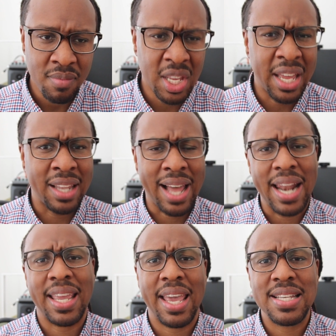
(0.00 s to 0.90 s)
In a
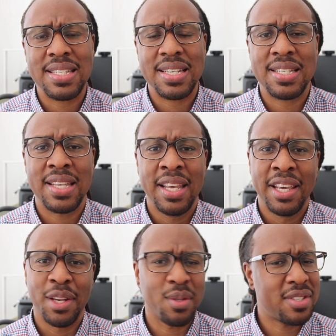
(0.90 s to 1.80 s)
lot of cases,
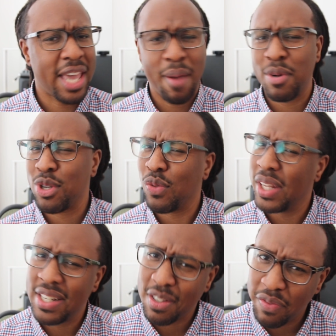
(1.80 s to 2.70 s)
the scammers are
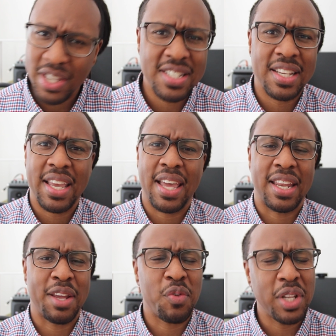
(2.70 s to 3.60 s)
really
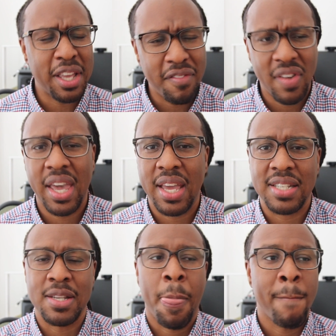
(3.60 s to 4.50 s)
sophisticated, they're really
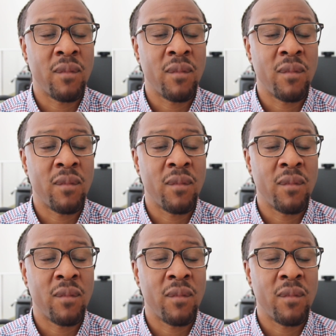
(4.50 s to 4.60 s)
advanced.